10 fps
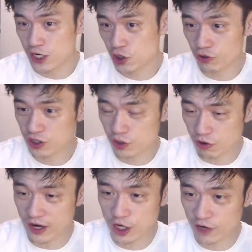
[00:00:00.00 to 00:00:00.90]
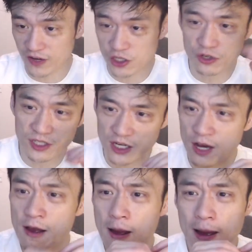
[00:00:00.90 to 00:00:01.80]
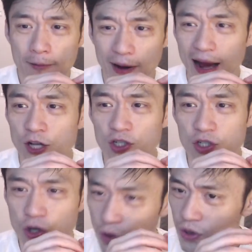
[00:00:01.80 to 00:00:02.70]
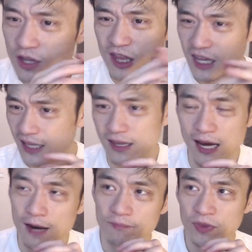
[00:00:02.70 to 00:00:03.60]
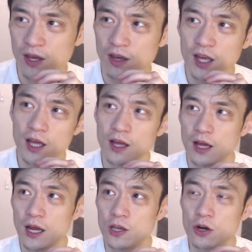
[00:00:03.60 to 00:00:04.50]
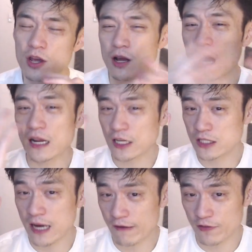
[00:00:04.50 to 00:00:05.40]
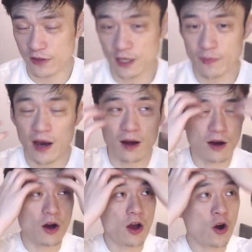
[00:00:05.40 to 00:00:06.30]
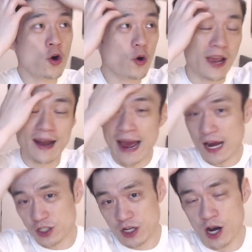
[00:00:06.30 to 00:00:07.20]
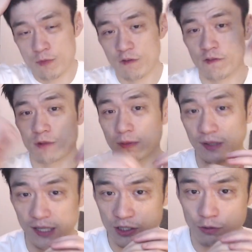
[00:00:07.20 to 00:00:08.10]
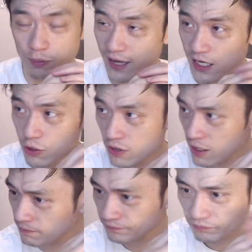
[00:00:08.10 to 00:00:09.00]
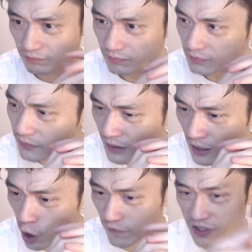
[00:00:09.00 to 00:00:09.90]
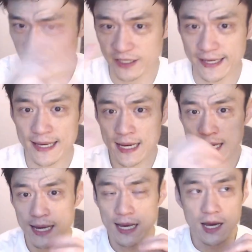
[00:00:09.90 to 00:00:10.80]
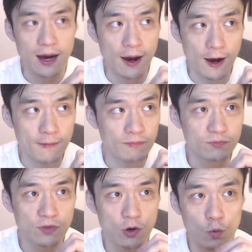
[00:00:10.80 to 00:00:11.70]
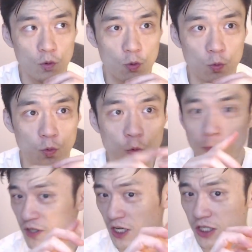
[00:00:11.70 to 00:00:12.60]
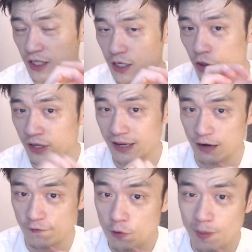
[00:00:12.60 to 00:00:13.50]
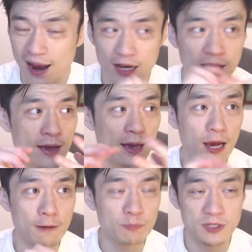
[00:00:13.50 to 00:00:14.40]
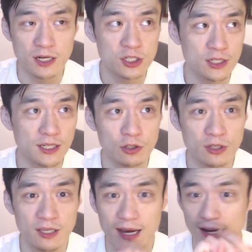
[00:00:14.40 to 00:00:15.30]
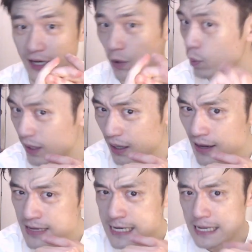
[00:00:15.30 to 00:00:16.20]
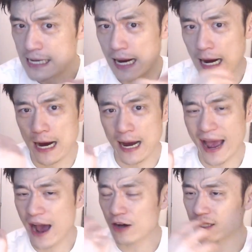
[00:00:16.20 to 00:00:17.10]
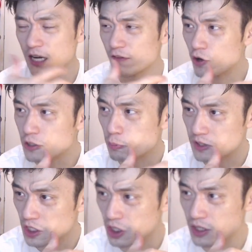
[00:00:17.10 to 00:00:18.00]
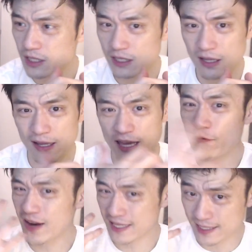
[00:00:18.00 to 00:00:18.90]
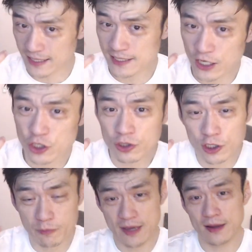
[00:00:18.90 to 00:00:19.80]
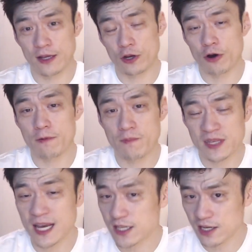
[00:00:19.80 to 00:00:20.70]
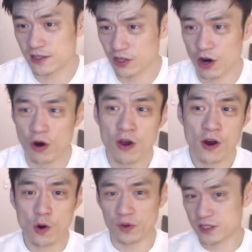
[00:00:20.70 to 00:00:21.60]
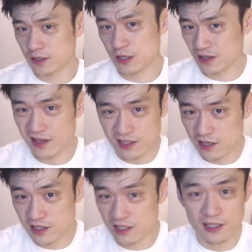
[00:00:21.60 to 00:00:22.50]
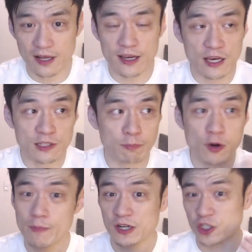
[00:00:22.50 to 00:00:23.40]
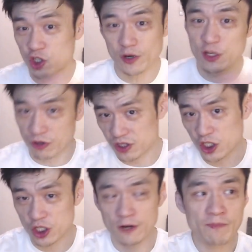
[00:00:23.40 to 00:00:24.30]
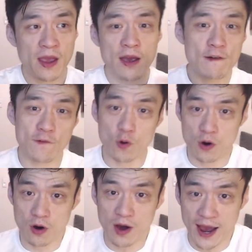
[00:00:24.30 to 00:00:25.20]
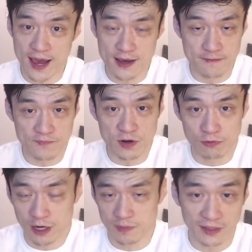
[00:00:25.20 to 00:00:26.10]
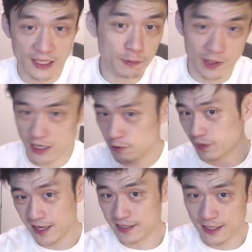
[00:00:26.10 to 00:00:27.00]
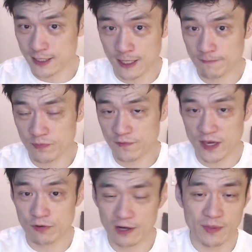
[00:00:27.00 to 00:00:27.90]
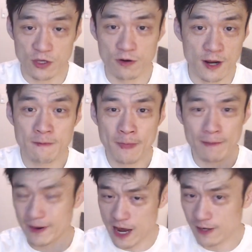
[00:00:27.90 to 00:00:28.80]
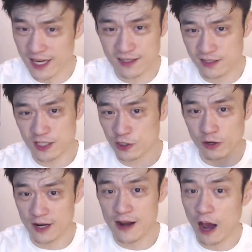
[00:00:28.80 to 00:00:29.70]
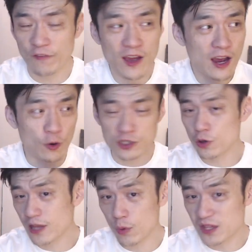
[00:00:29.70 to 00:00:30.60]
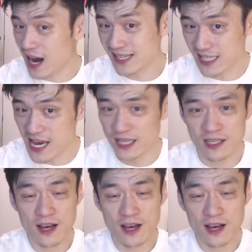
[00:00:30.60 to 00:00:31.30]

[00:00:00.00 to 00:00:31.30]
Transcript: Jones is creating a lot of interest here, but I do think that, you know, I did have a think about who can actually come over from rugby league to play union. Obviously, we're potentially looking at a fullback and potentially looking at like a winger. Outside of those positions, even a center used to be, you know, 10 years ago, it's just like, it's pretty much a straight transition for a rugby league player to play center in rugby union. But nowadays, it's just not enough. We saw that with RTS.